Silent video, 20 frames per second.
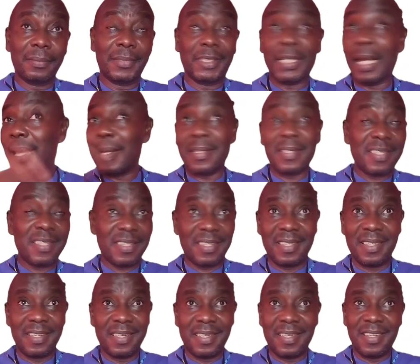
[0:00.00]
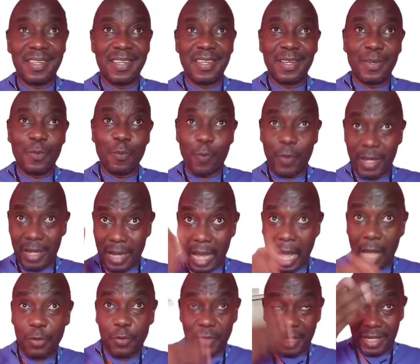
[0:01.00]
chance. We
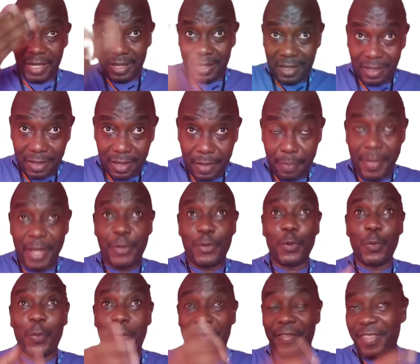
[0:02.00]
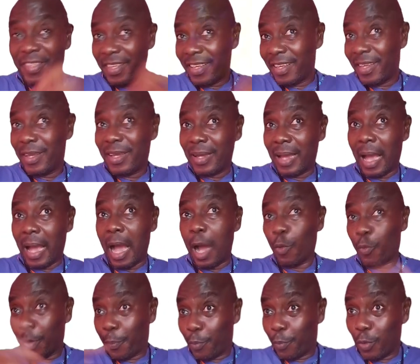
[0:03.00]
actually meddle with
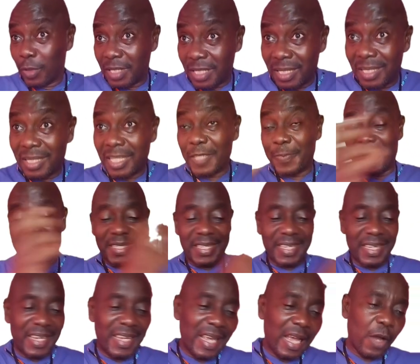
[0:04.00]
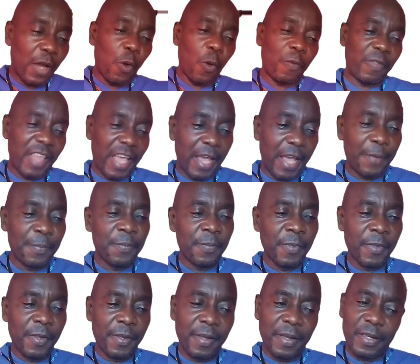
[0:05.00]
how we put this person here or there.
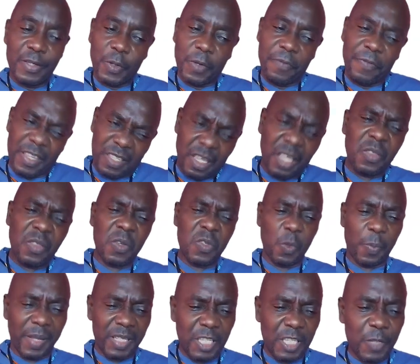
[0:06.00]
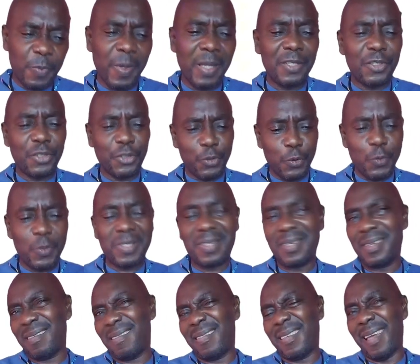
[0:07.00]
So investigators or participants
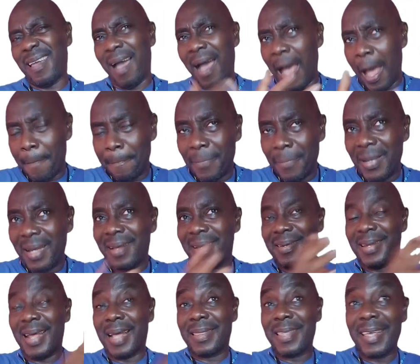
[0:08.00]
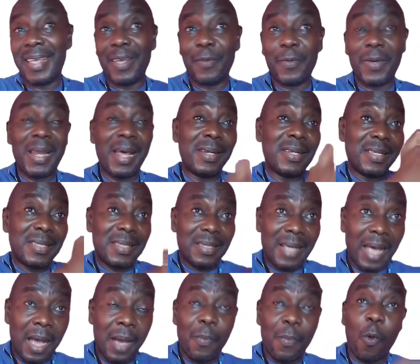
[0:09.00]
choose the arm they are taking, whether
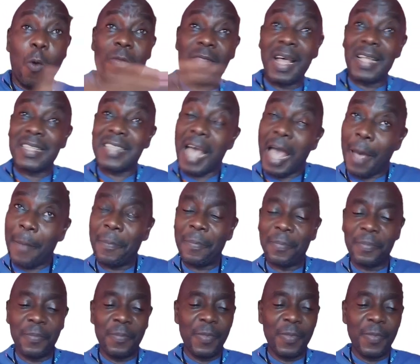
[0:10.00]
this arm or that arm.